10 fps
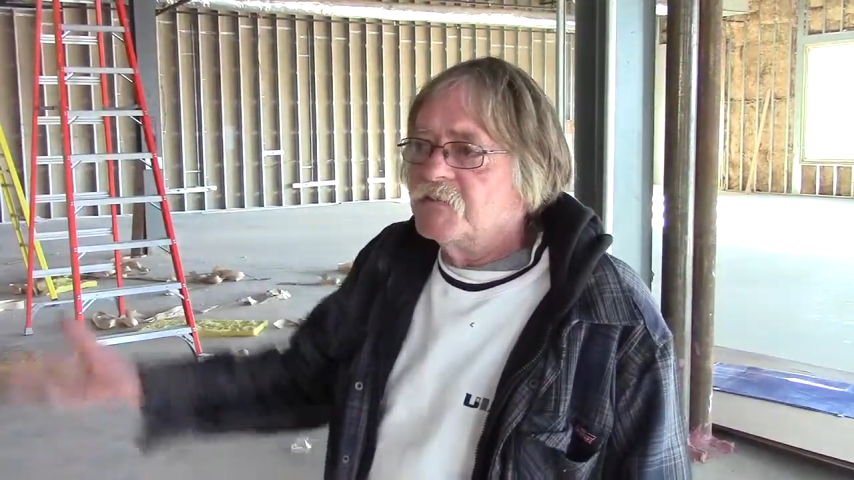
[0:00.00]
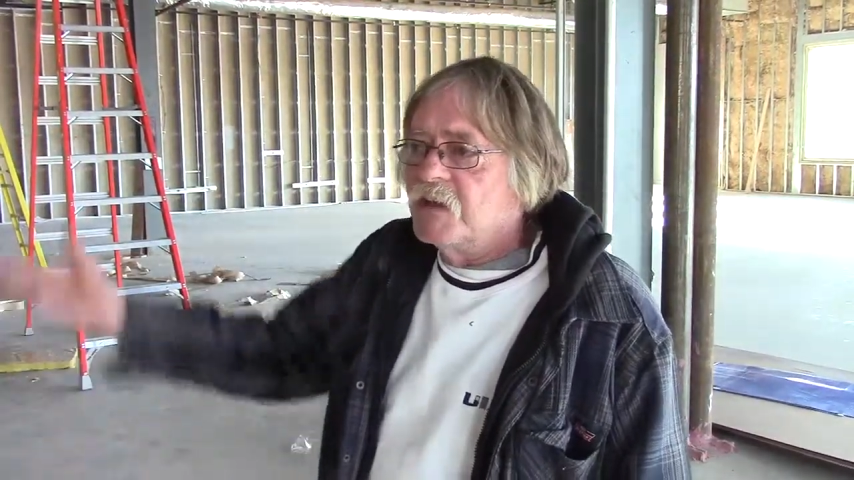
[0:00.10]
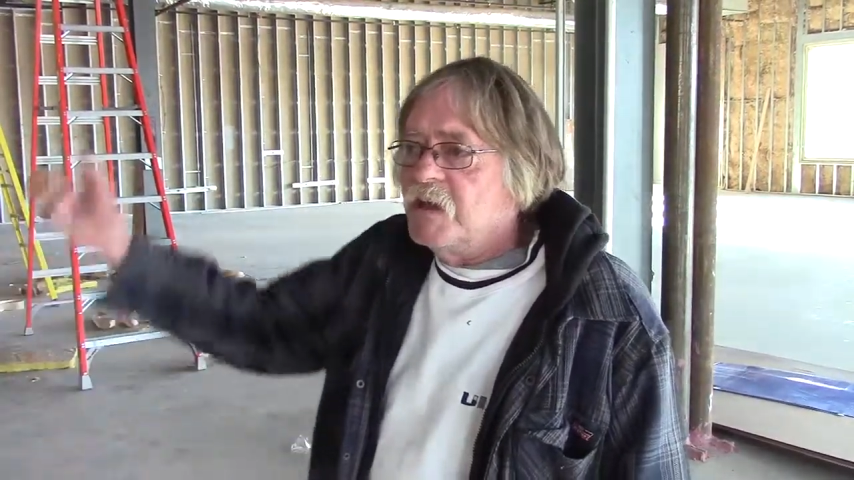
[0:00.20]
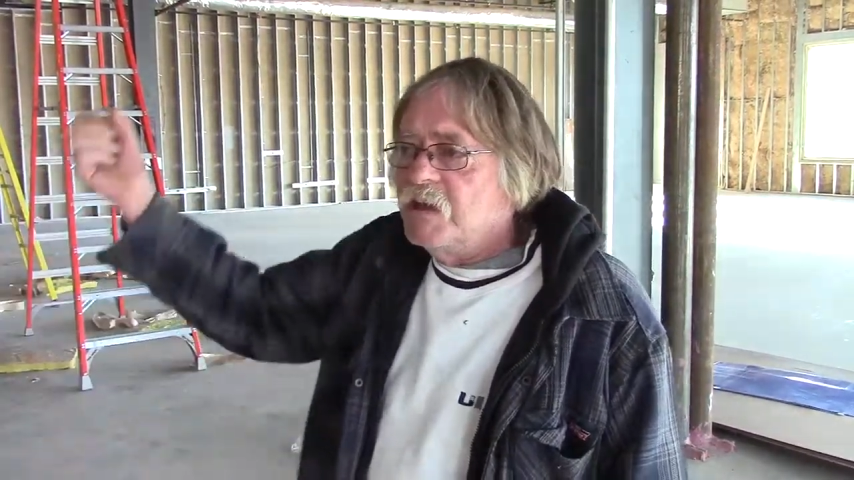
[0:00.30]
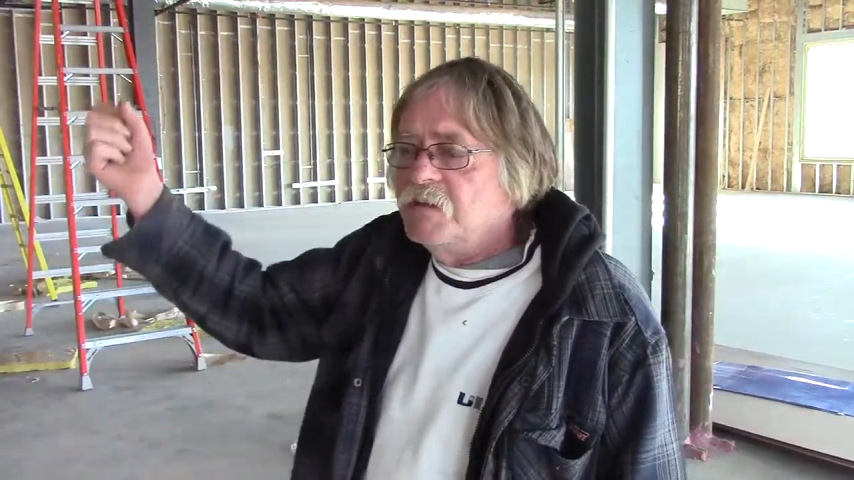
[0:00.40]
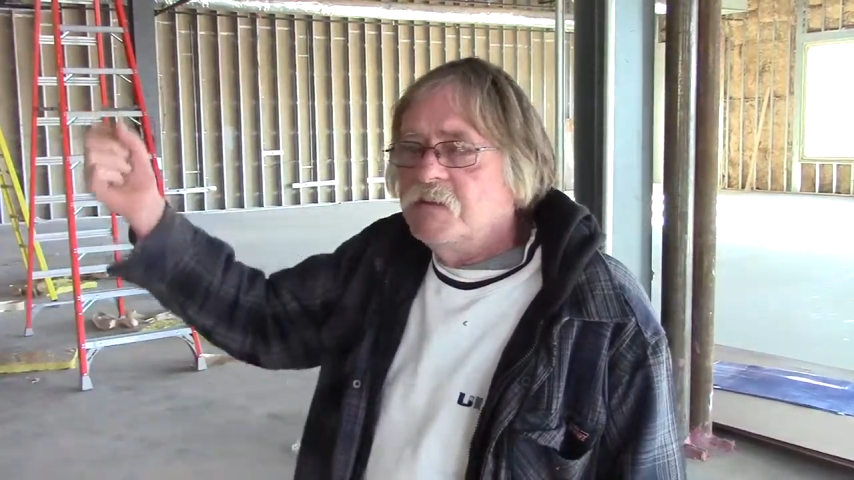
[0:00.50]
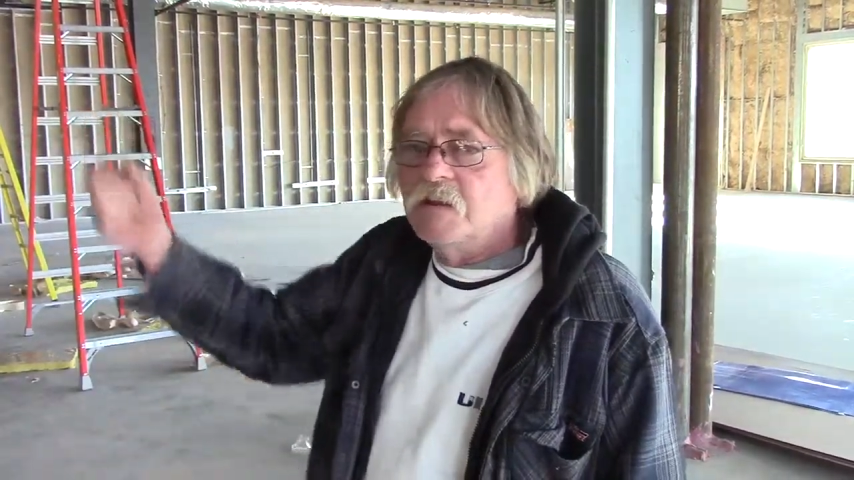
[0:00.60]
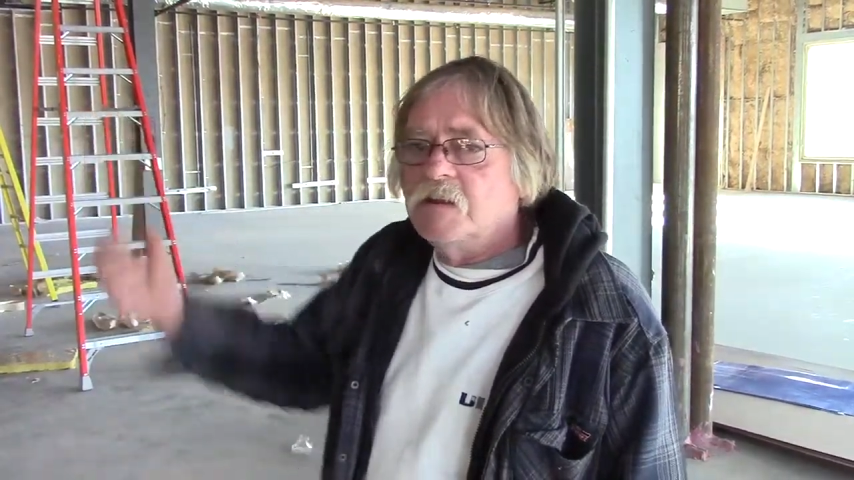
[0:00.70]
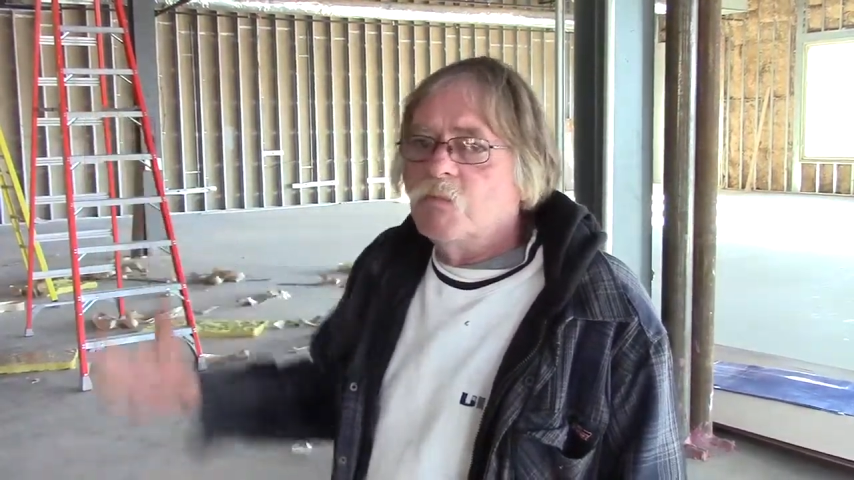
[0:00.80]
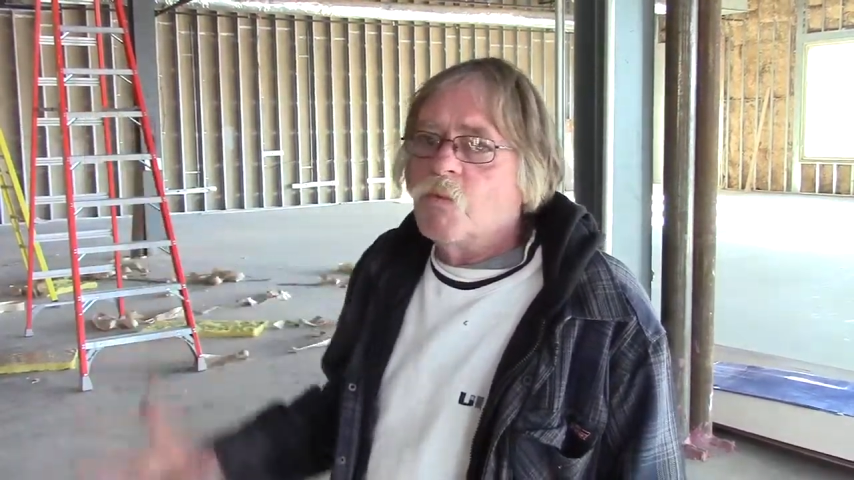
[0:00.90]
the heat
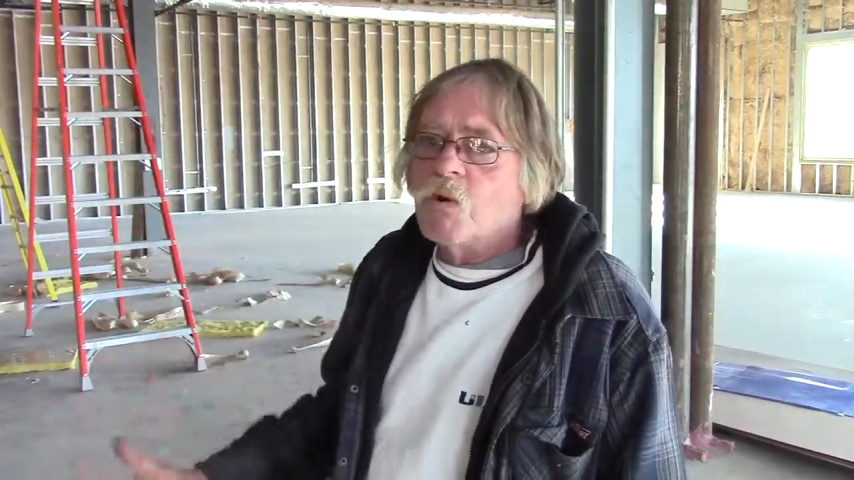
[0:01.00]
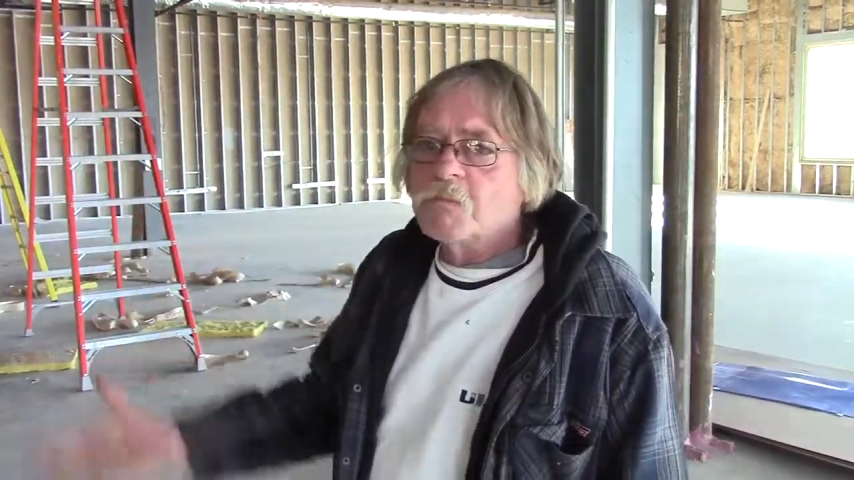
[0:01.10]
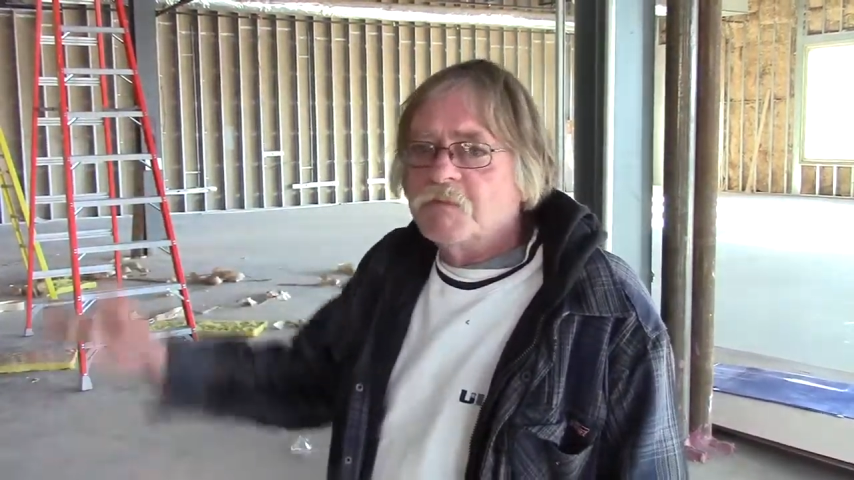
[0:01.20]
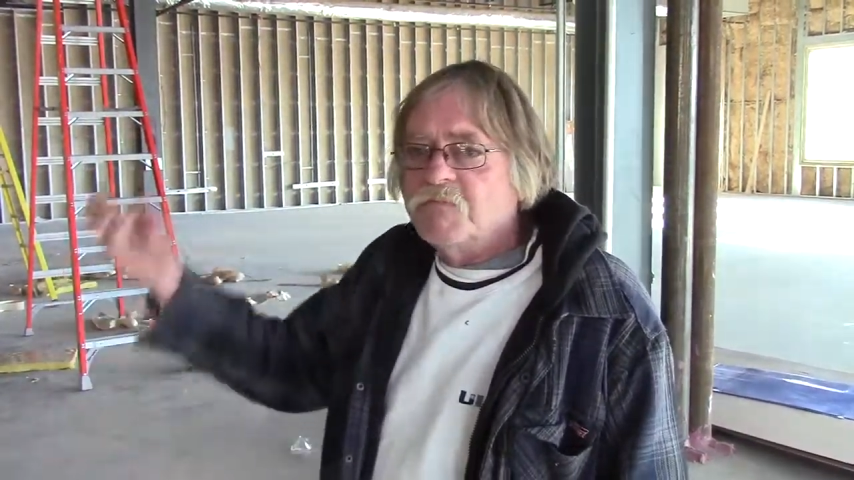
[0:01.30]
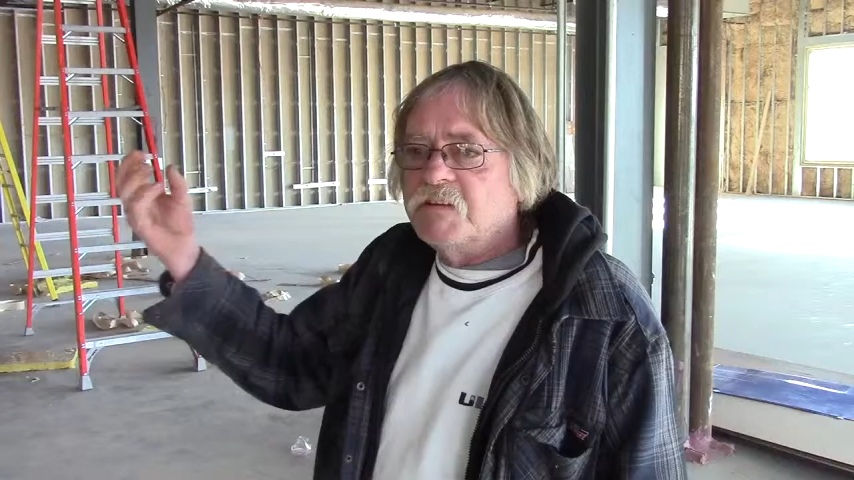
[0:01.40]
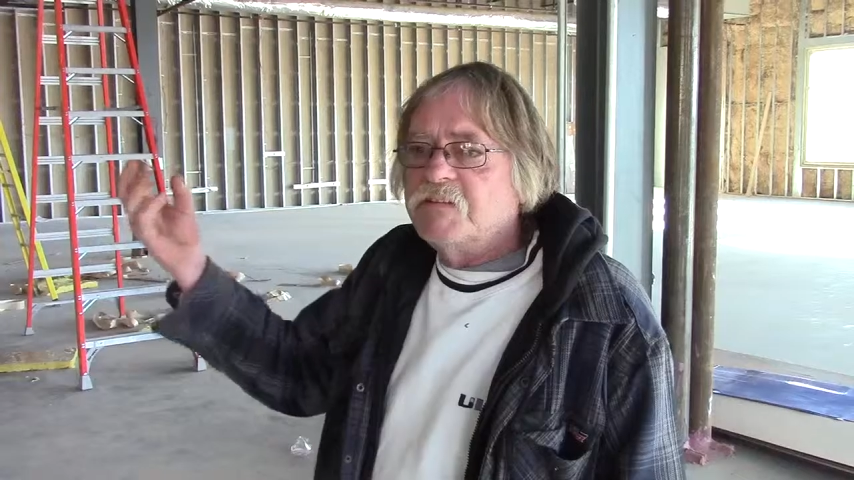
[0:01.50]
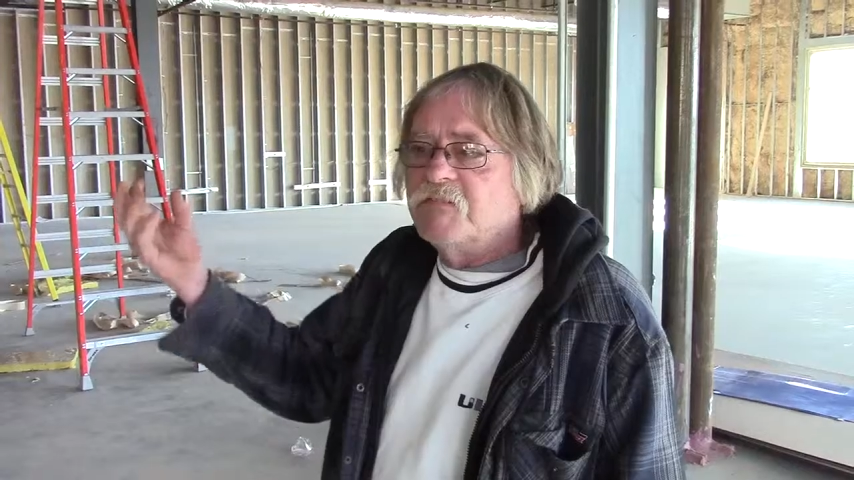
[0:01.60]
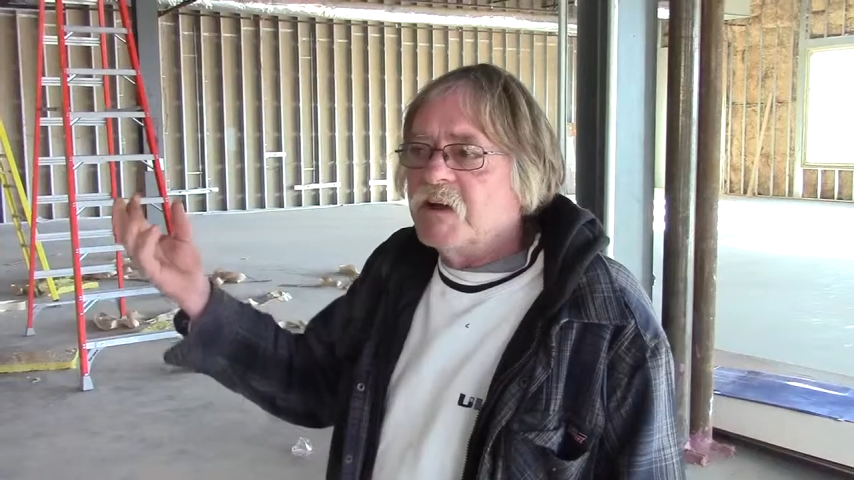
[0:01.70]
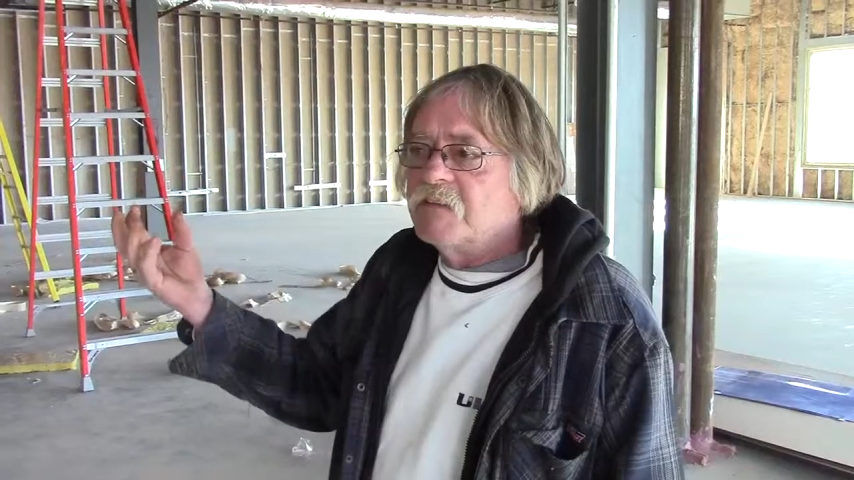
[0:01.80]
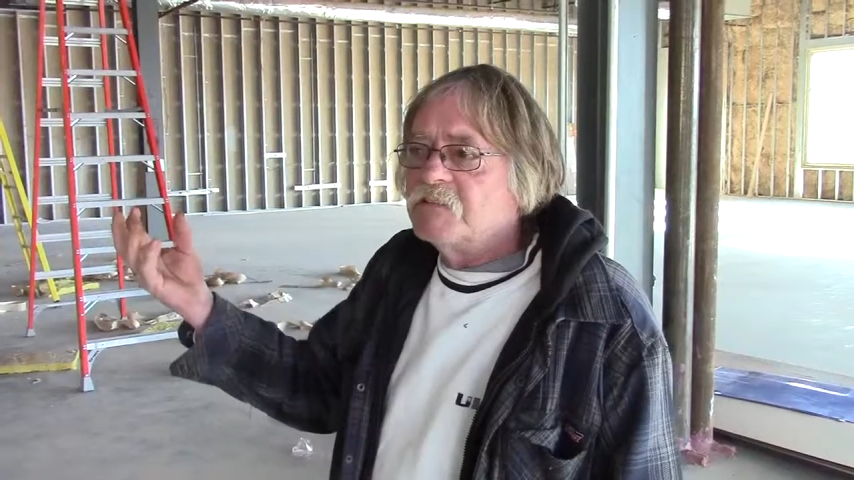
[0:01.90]
and then warm the 55